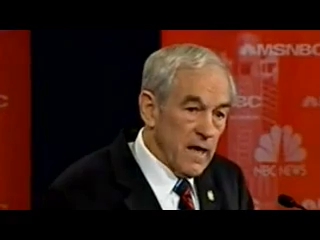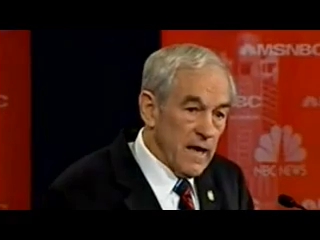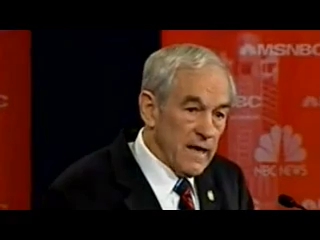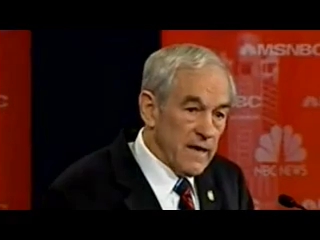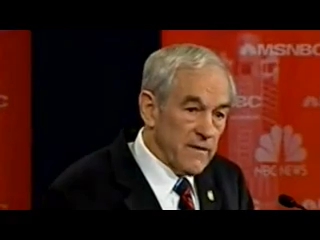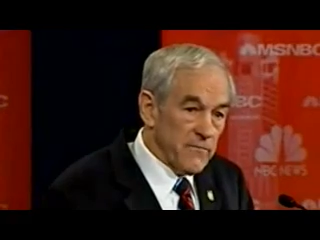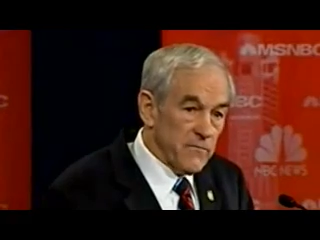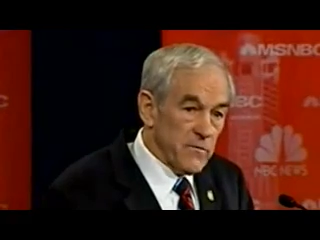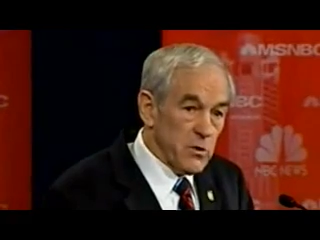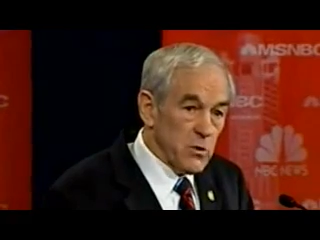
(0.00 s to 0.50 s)

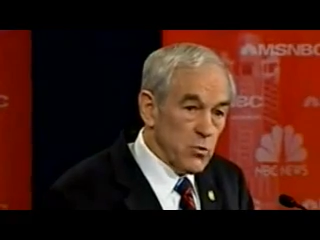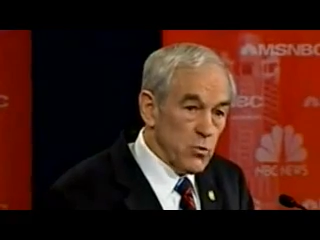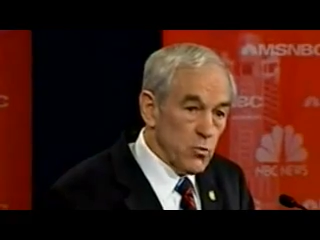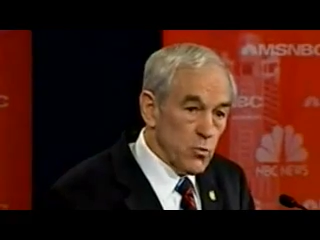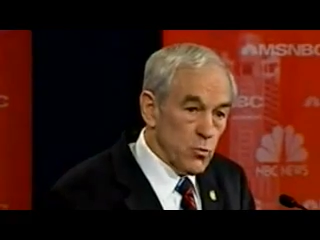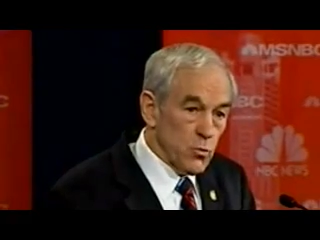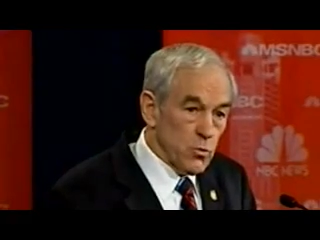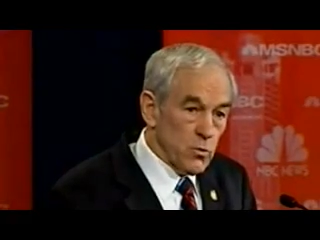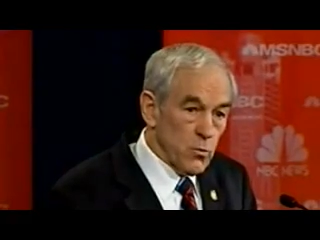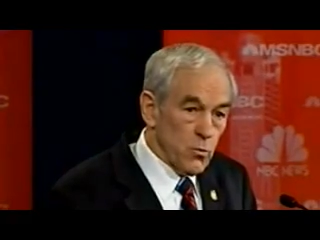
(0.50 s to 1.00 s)
if
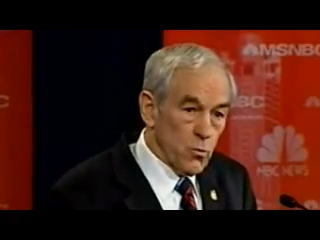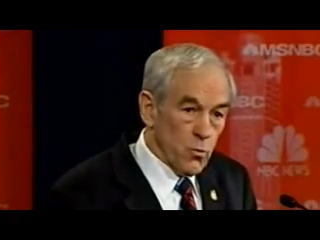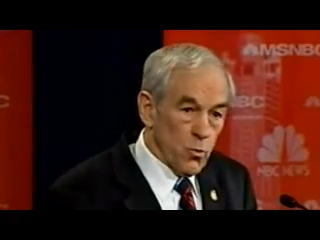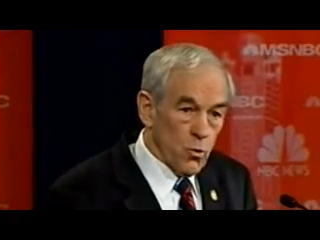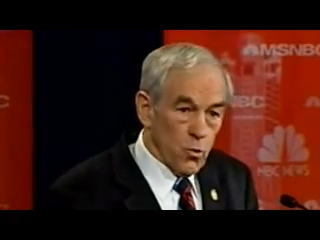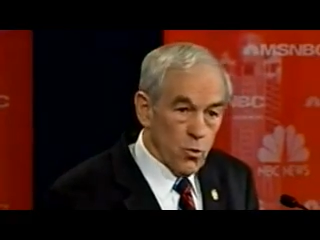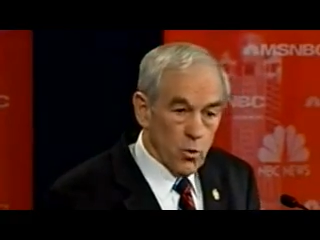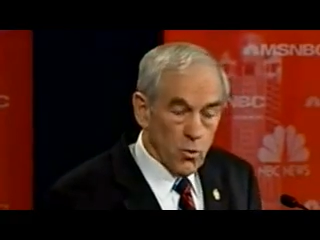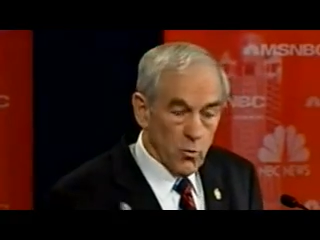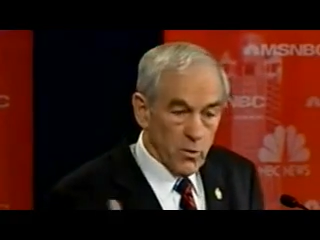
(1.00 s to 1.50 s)
you
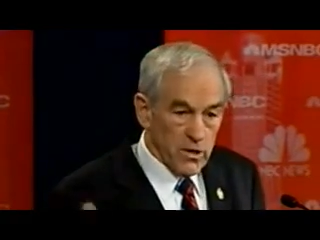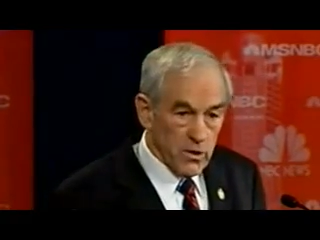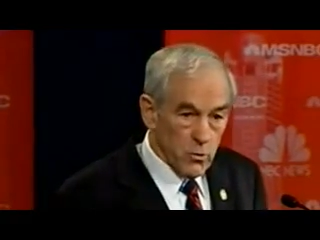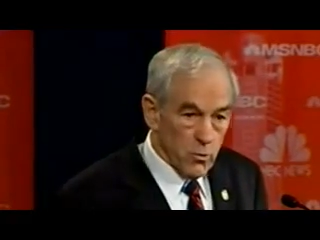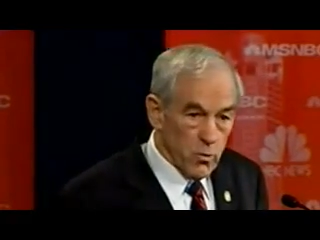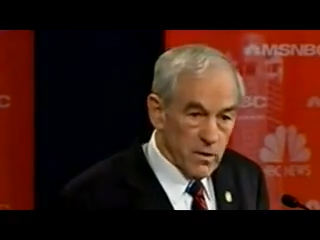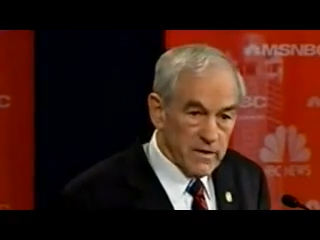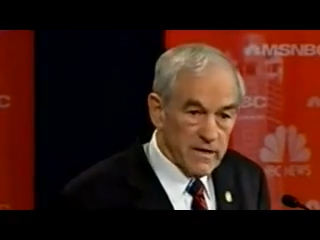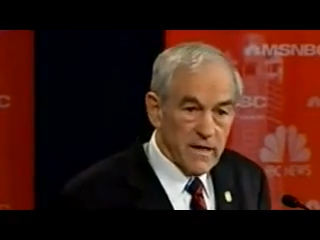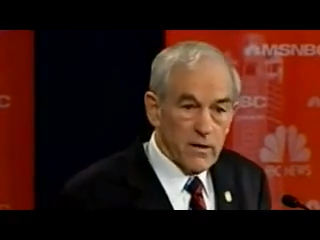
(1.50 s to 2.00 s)

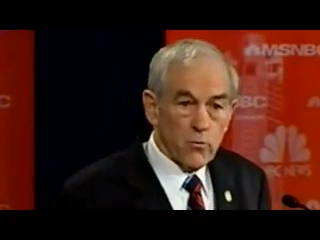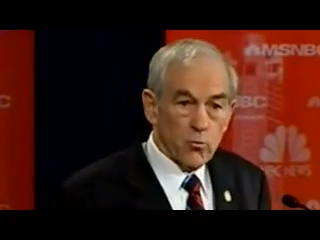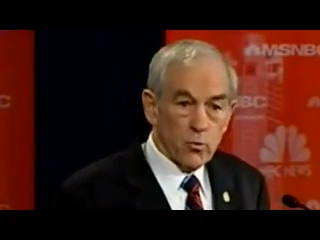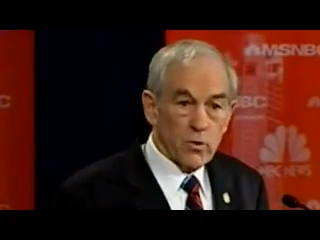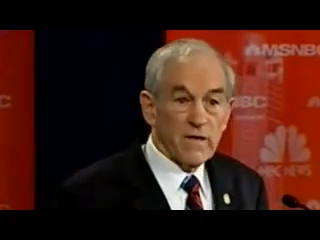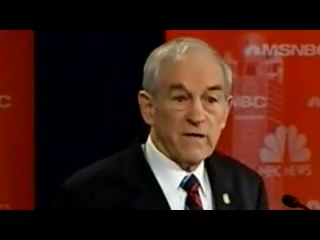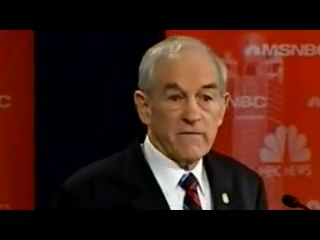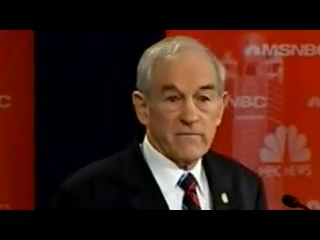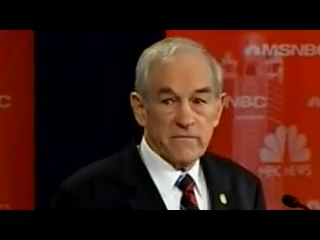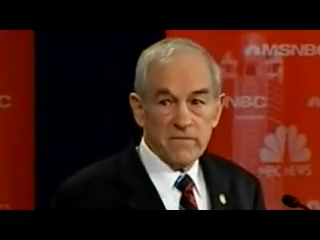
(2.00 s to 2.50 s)
would get
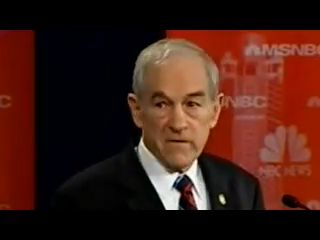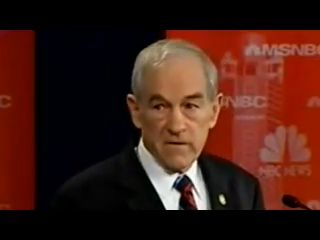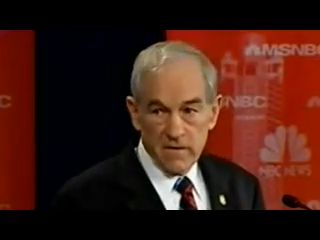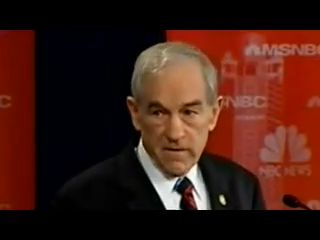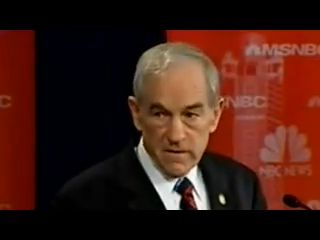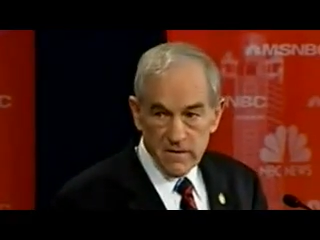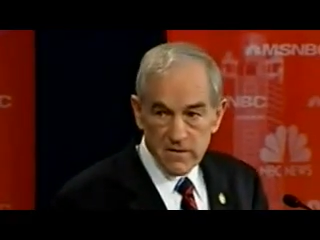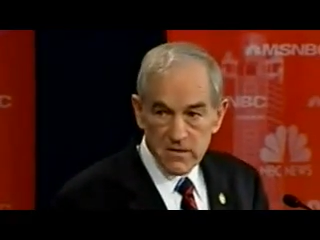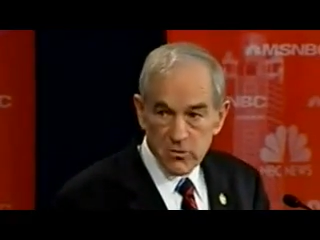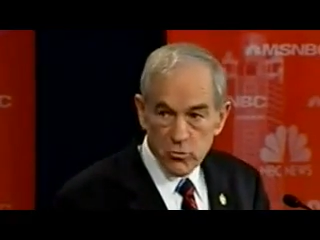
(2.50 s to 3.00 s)
rid
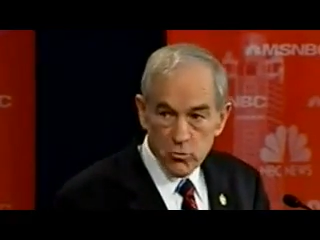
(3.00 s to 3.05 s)
of this